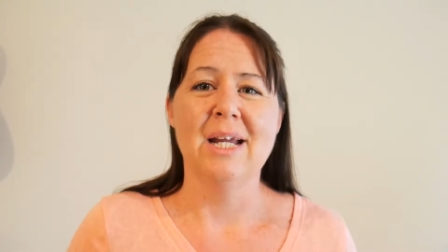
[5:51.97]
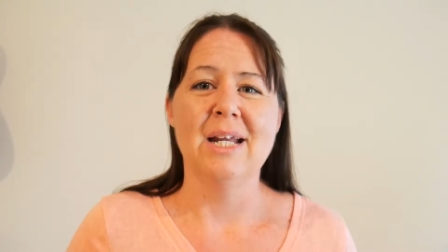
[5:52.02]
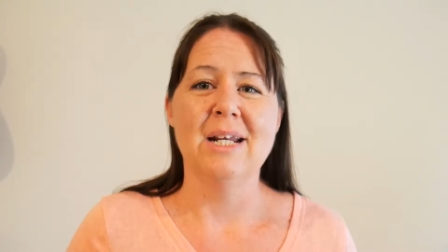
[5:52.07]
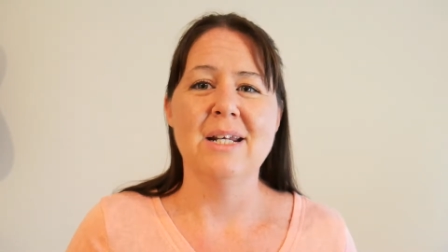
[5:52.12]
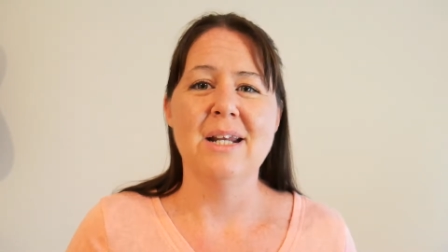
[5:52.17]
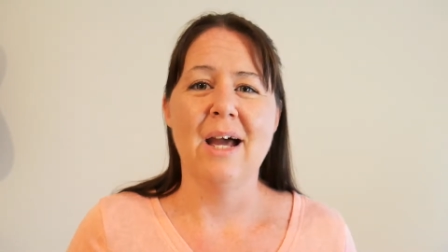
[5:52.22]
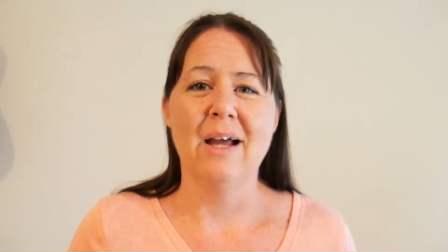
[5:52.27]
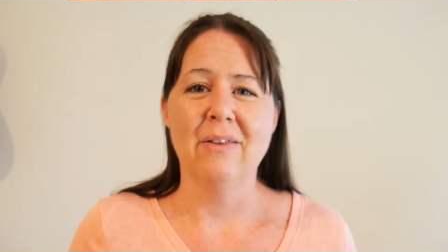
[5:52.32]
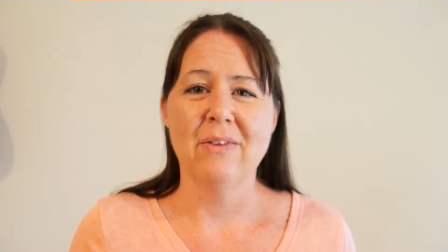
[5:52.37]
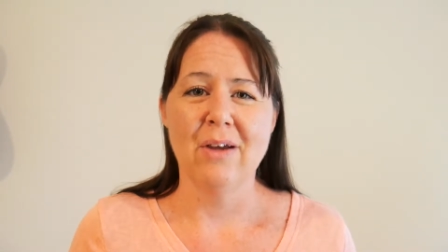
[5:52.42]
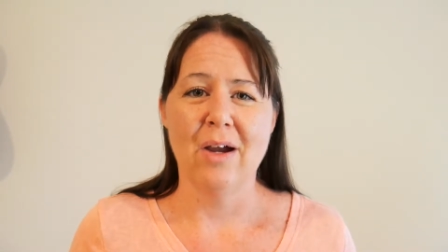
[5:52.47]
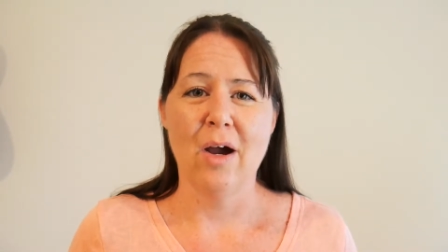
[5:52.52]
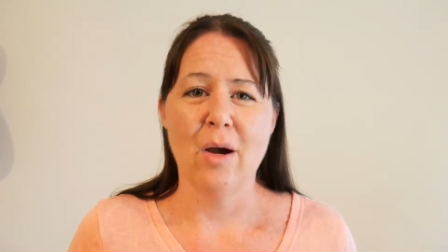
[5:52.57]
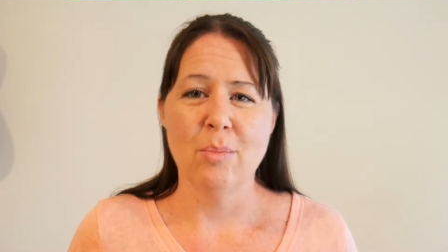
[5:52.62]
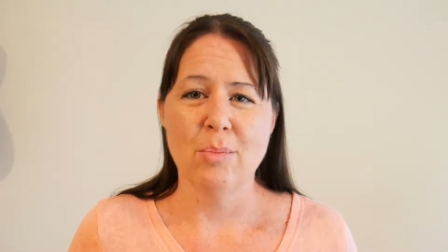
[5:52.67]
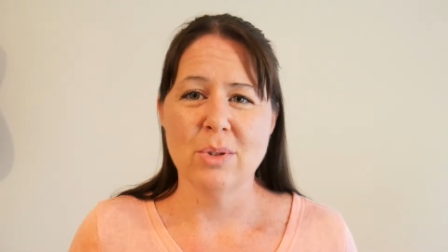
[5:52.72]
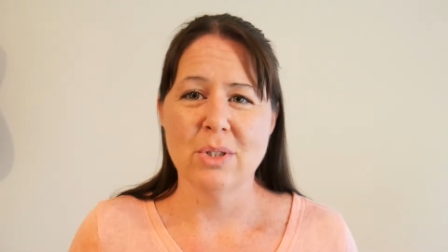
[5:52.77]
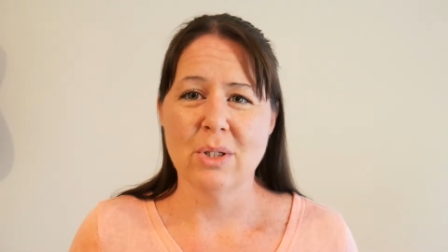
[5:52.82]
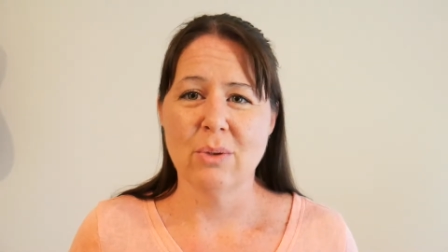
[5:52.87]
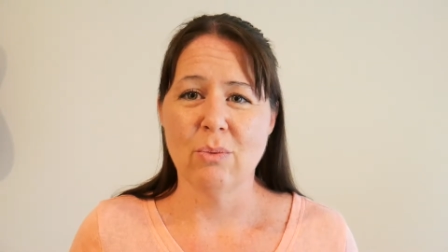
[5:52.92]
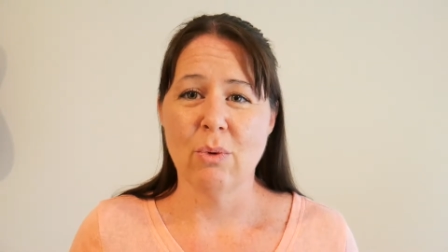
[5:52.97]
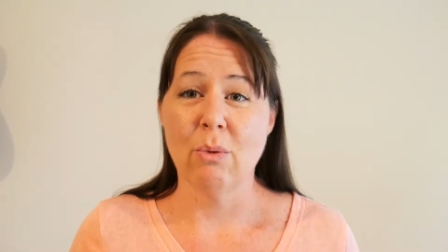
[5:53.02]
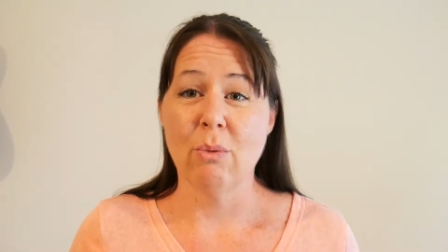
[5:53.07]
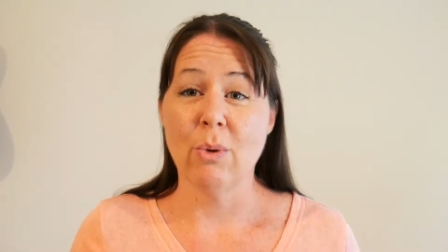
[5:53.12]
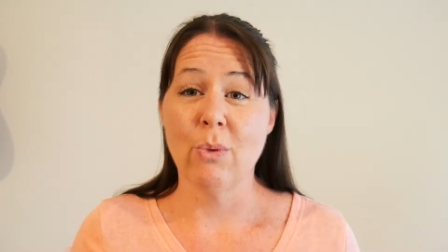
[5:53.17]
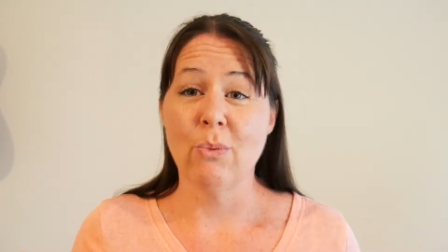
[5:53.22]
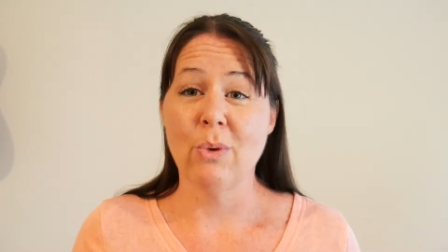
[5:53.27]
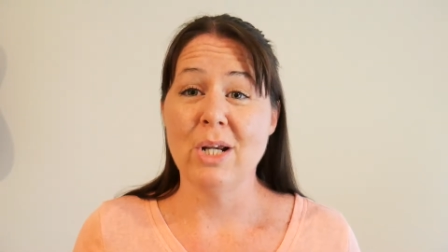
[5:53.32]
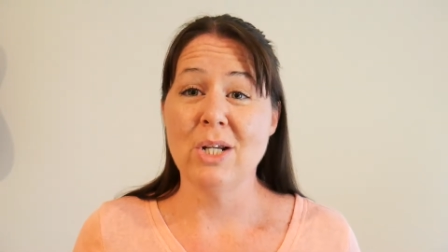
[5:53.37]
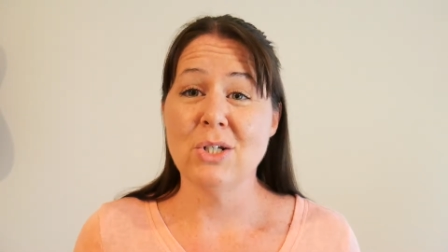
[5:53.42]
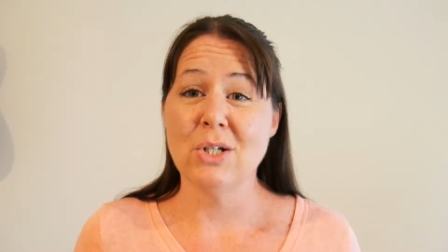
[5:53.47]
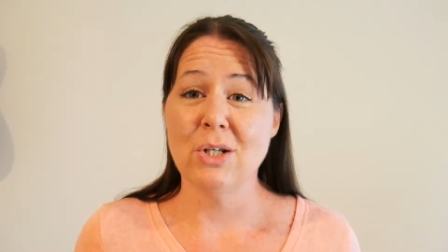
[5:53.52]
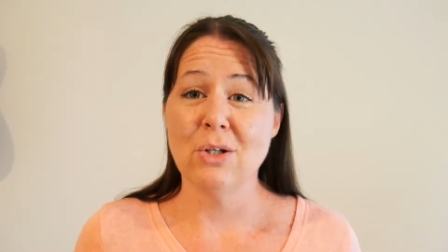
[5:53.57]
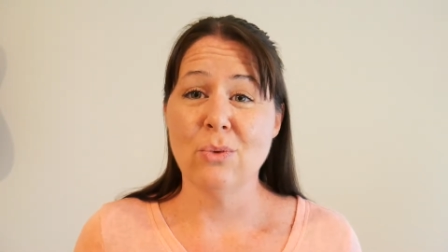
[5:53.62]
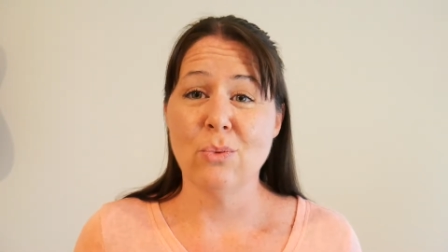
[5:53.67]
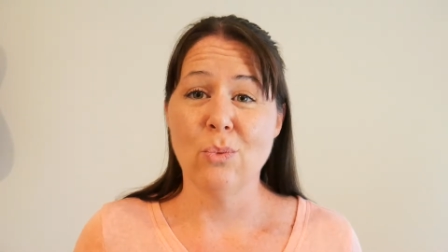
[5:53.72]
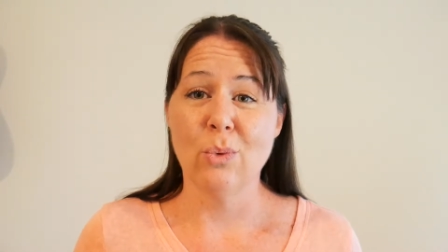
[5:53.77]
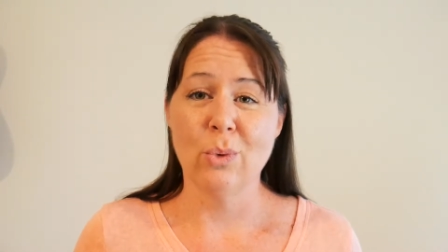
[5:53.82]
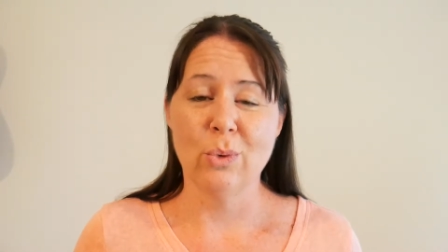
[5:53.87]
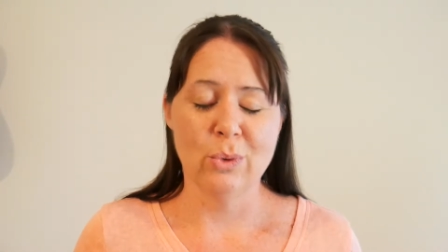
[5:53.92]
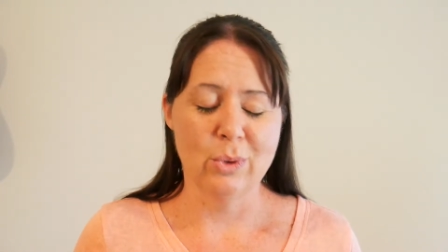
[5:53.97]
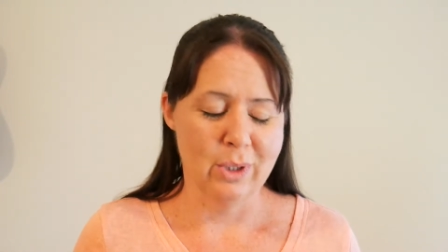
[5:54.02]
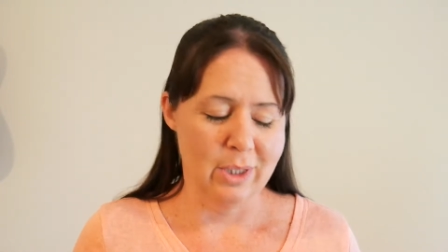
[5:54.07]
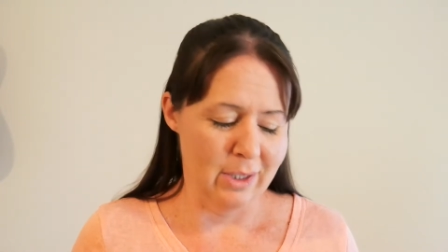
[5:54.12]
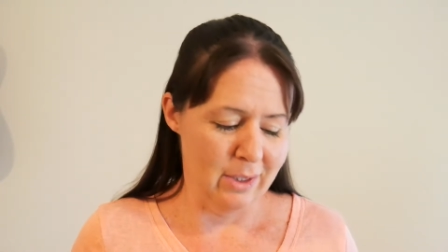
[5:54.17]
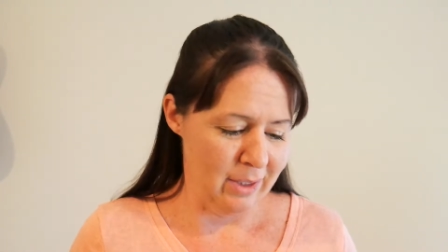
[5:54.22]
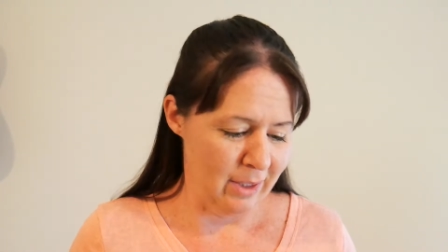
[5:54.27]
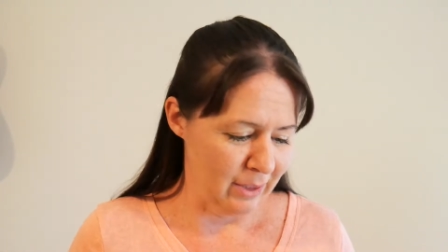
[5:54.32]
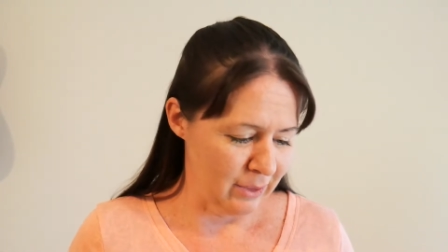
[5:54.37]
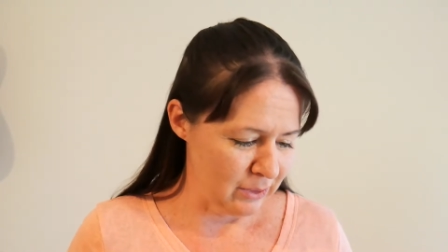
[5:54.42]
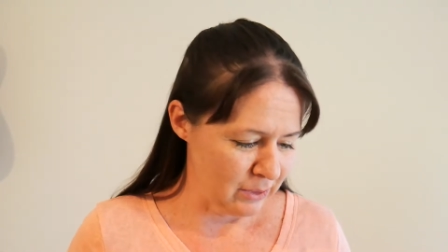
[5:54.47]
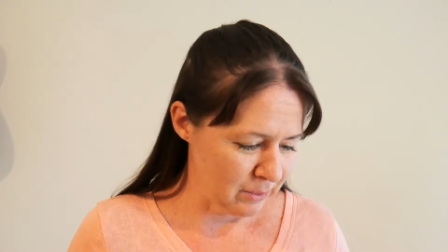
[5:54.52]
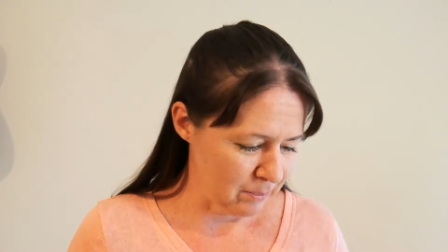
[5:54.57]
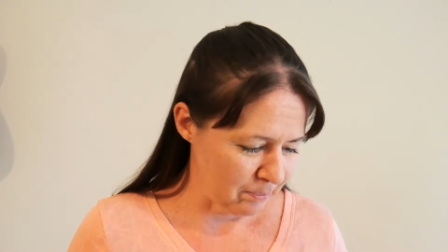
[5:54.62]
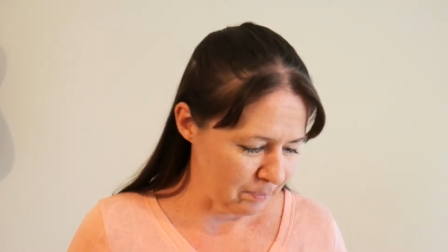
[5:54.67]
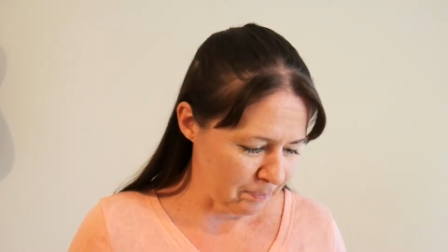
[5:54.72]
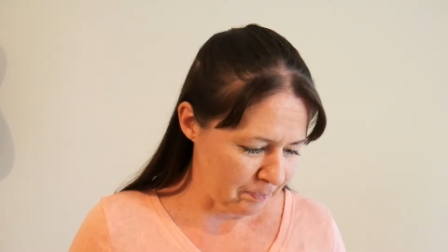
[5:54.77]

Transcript: Not the opposite where we're reaching to worldly things.